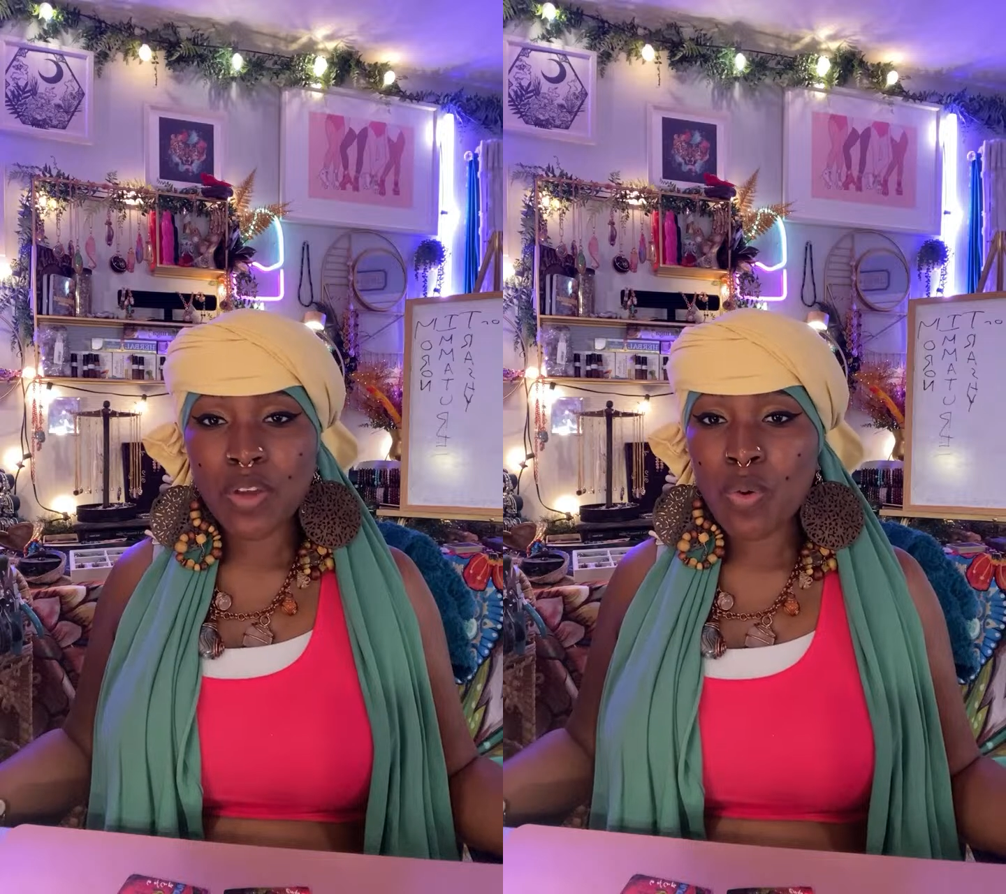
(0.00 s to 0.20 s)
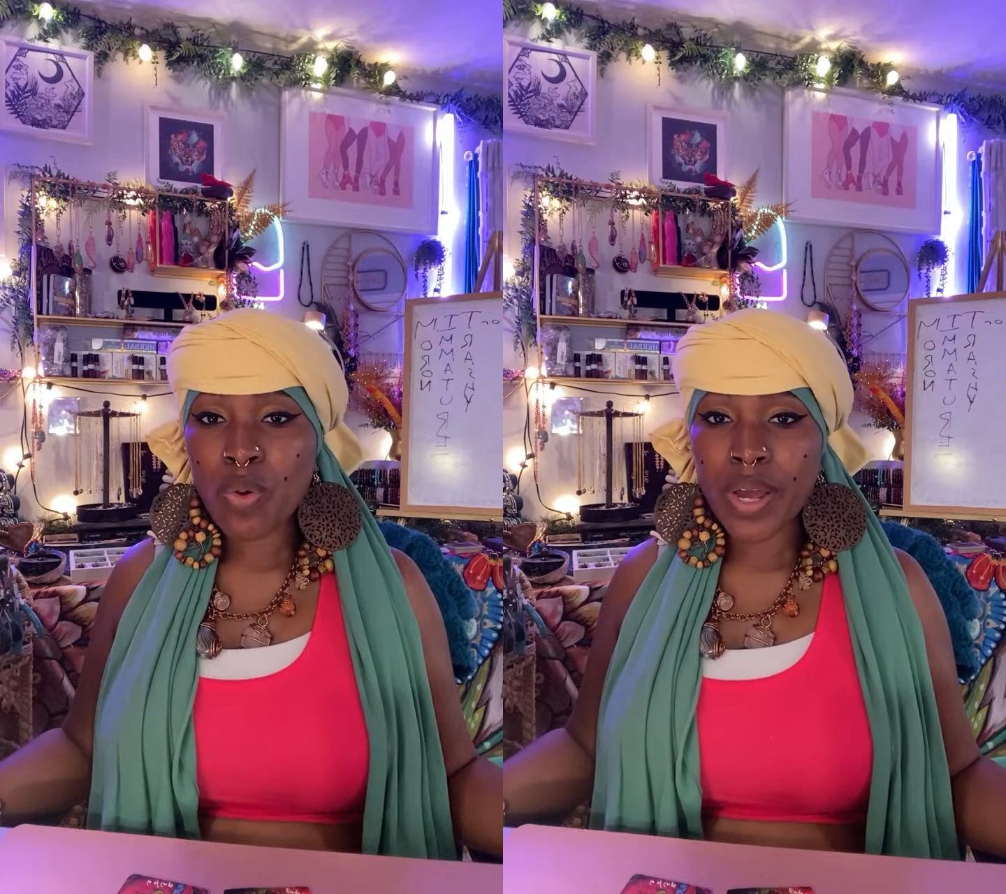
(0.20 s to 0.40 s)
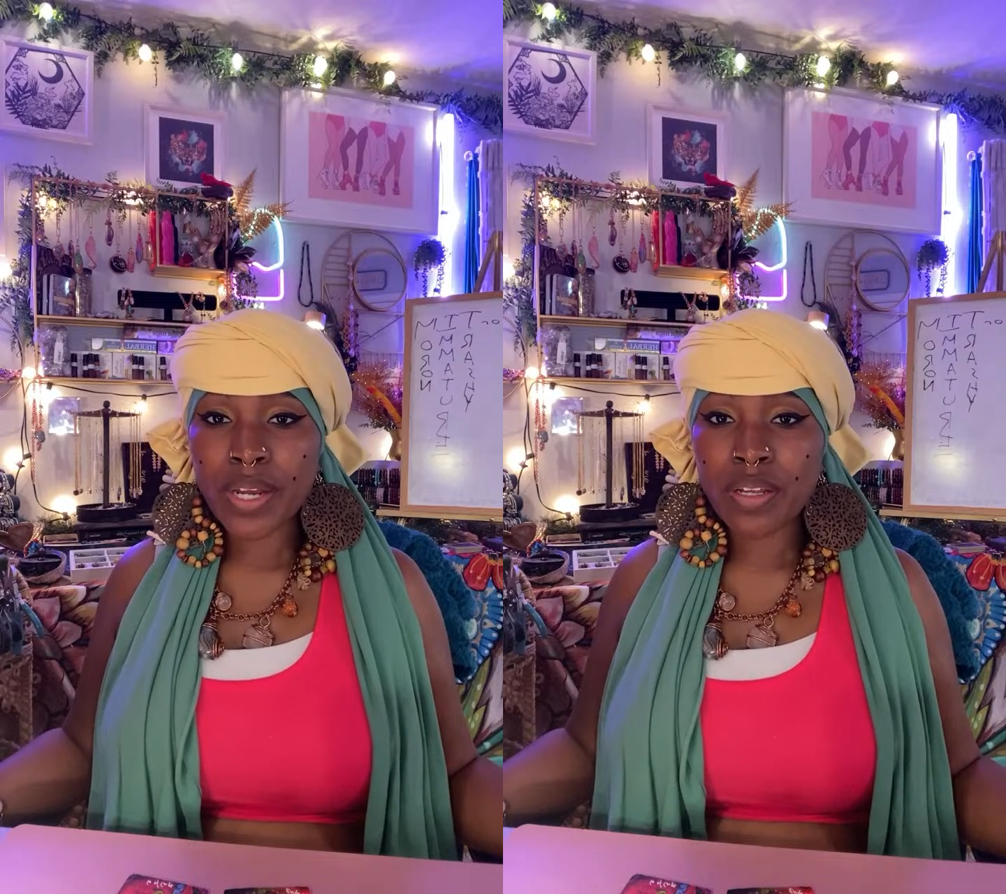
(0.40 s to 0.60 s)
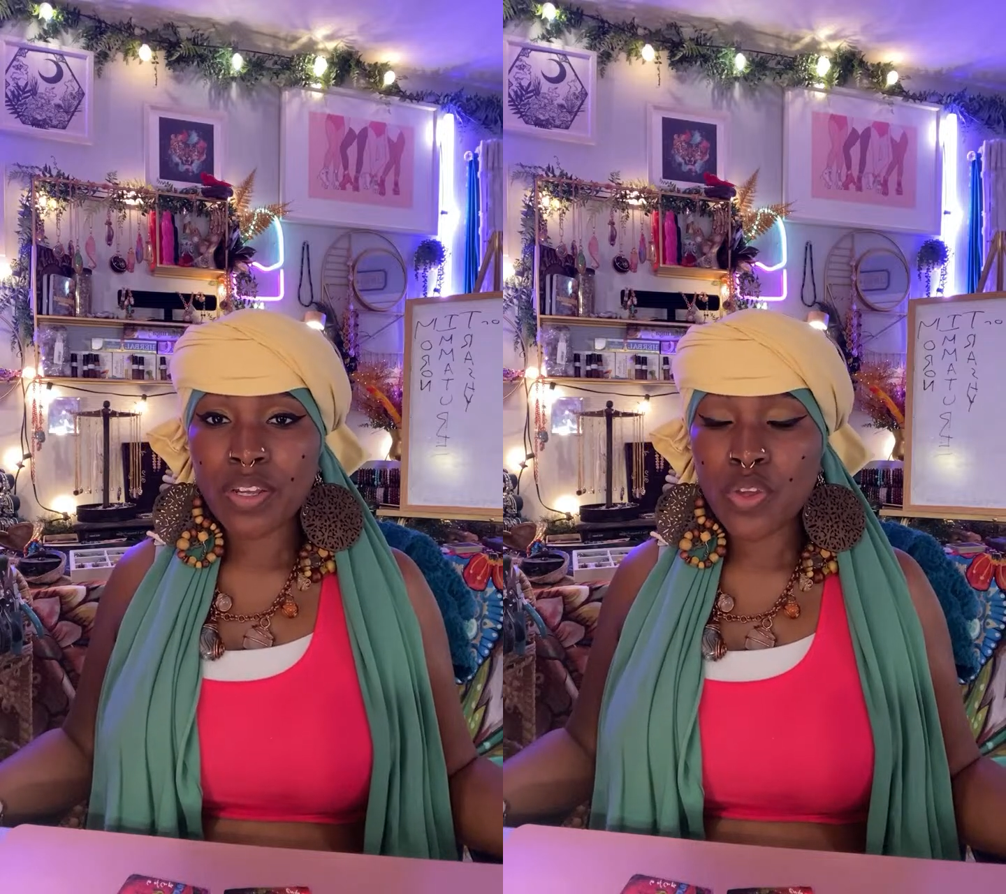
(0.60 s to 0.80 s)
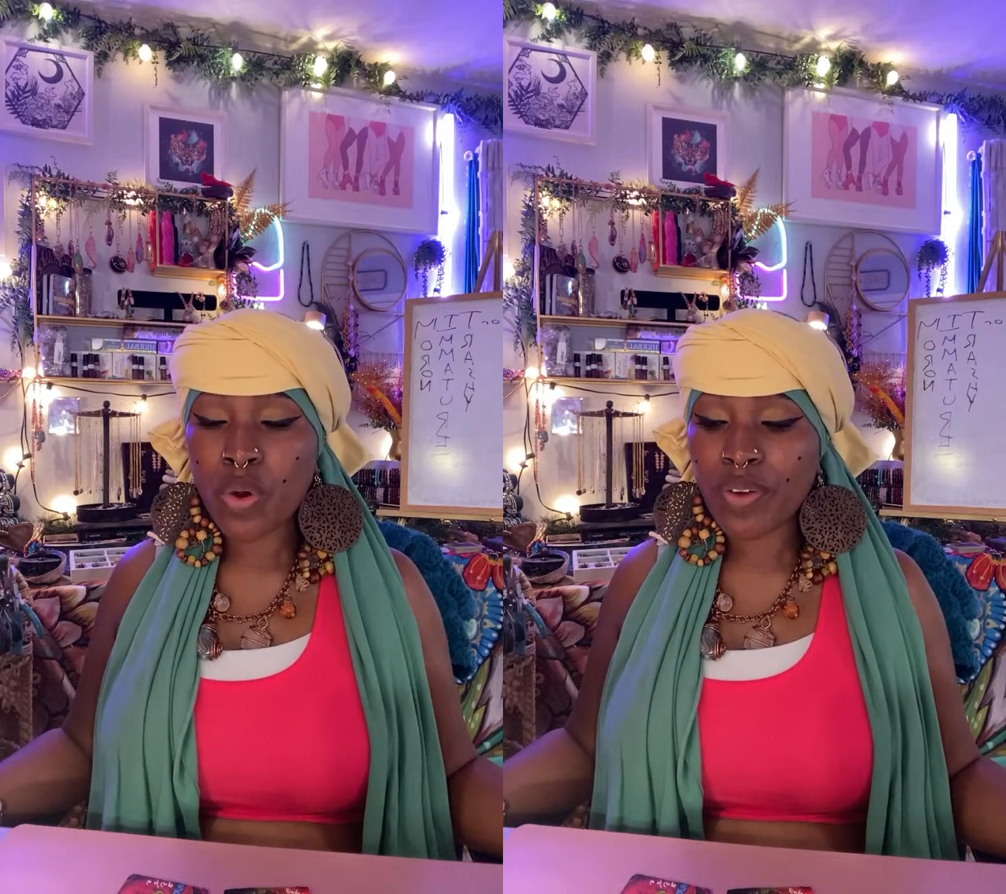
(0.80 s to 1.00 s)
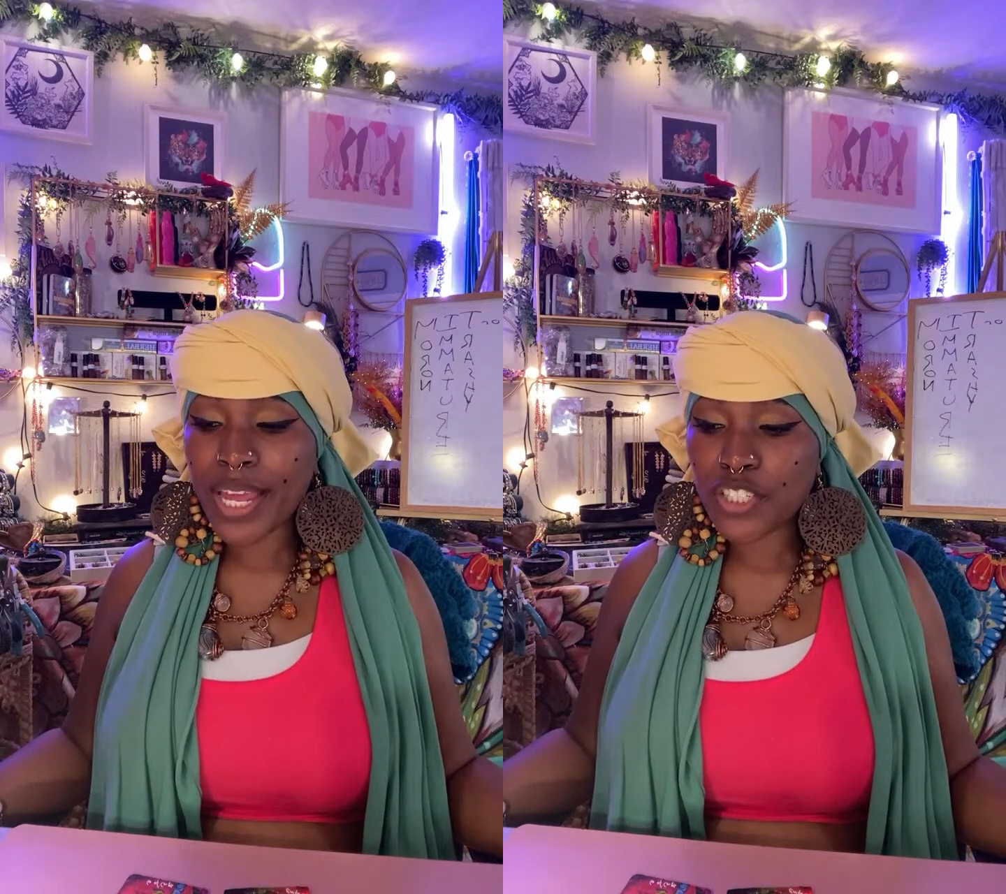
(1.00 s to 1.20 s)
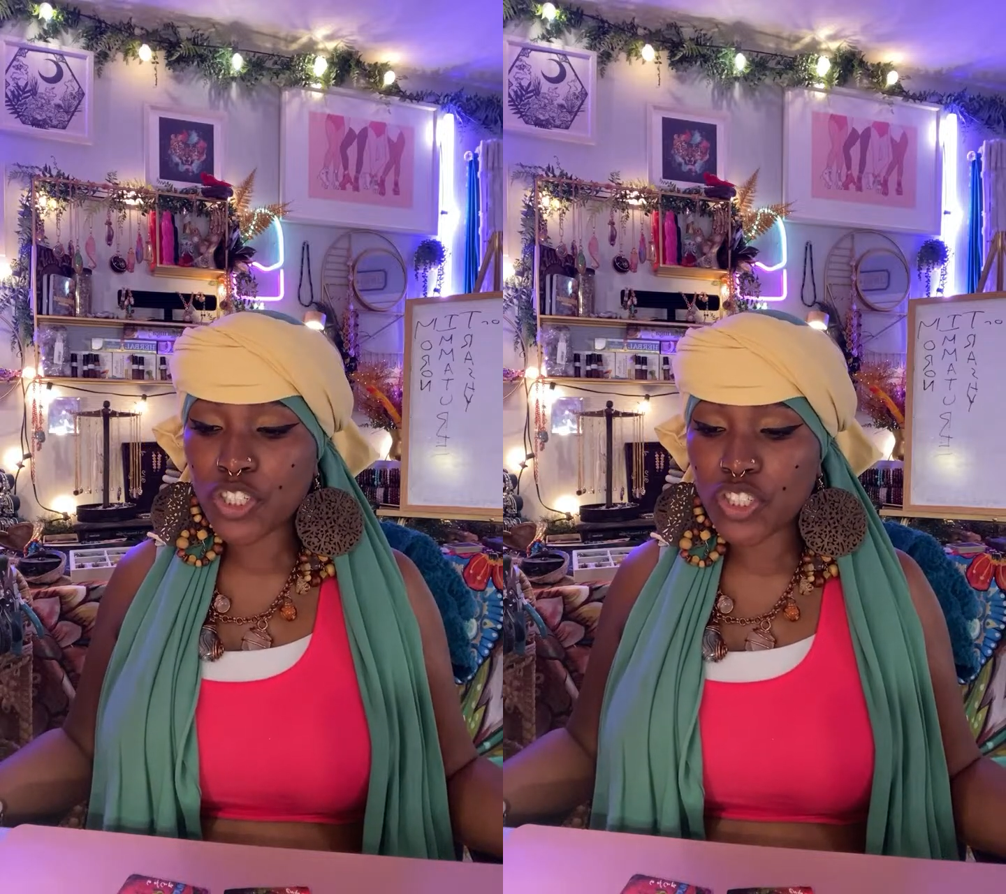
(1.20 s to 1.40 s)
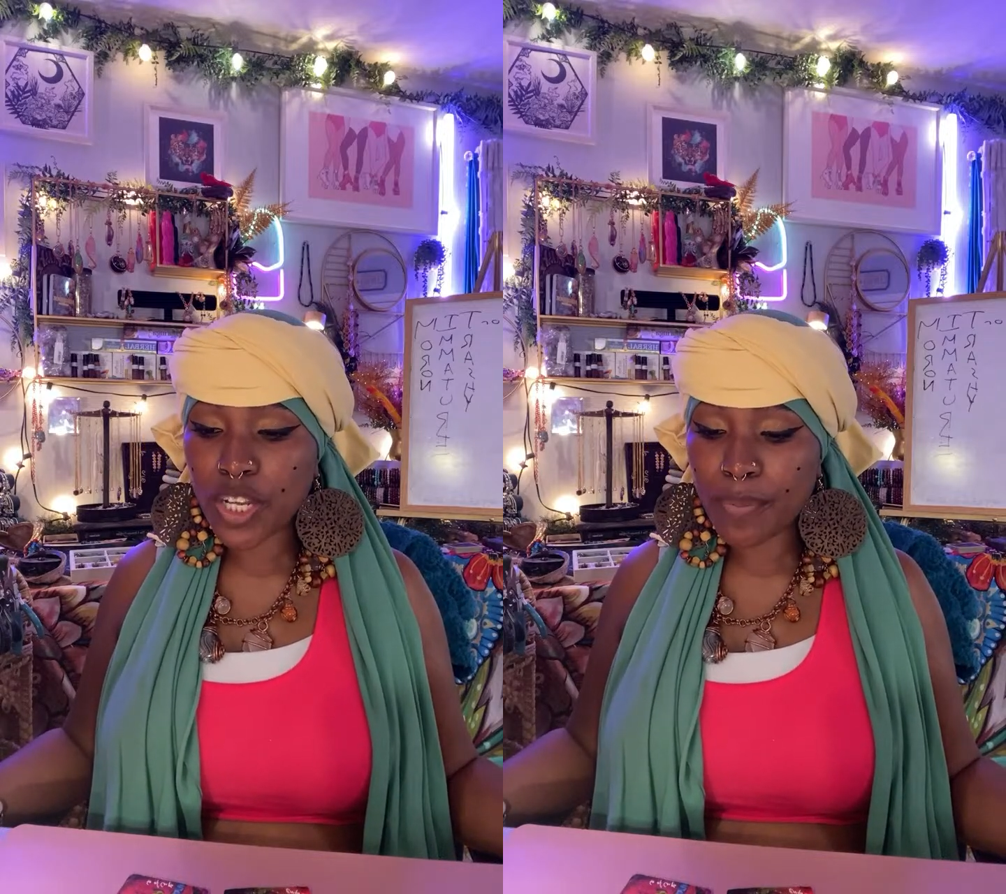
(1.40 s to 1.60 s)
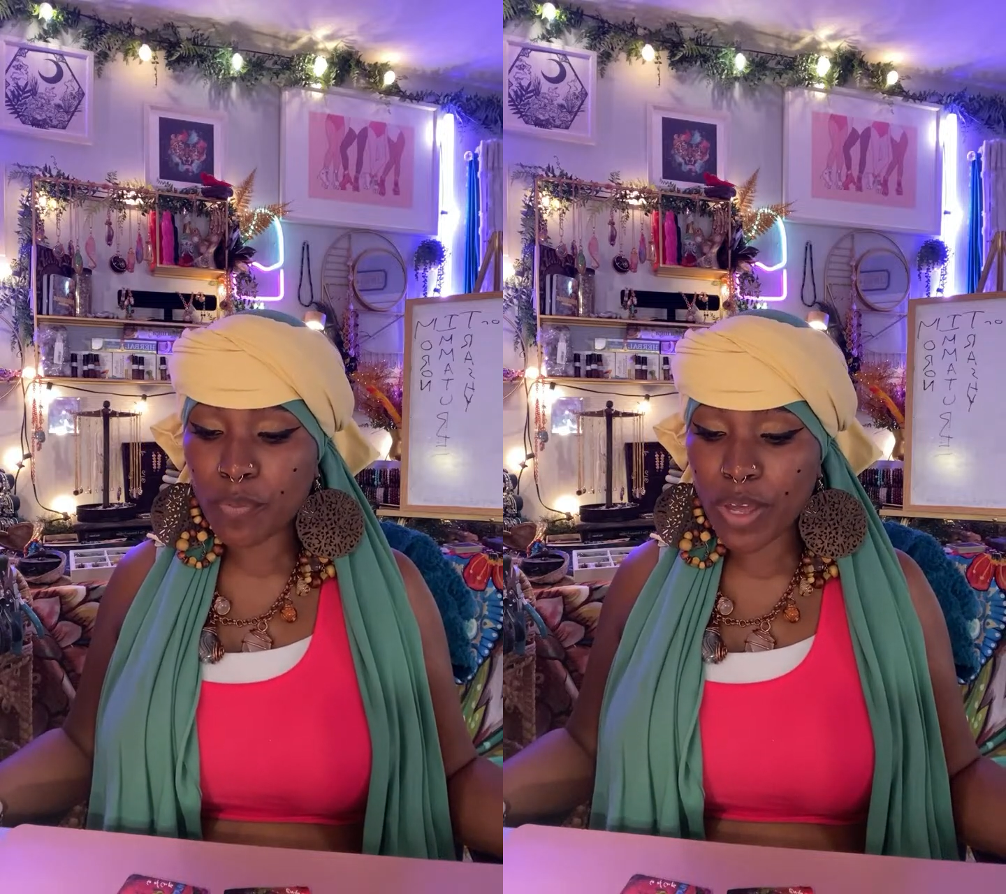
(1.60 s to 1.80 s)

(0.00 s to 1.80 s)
on your relationship